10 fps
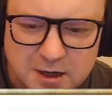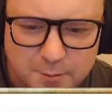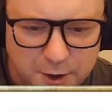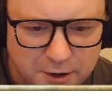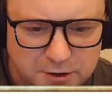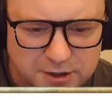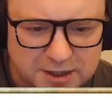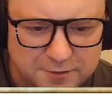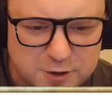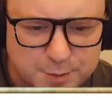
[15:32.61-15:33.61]
But are you going to
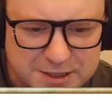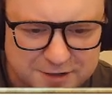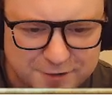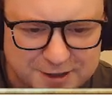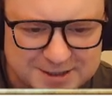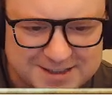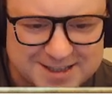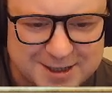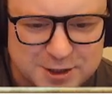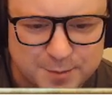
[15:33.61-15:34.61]
give specific
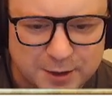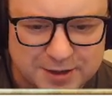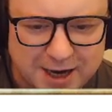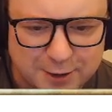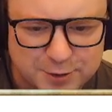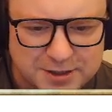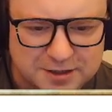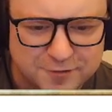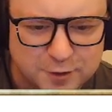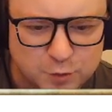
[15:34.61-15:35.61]
details about how they
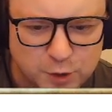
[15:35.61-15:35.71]
differed?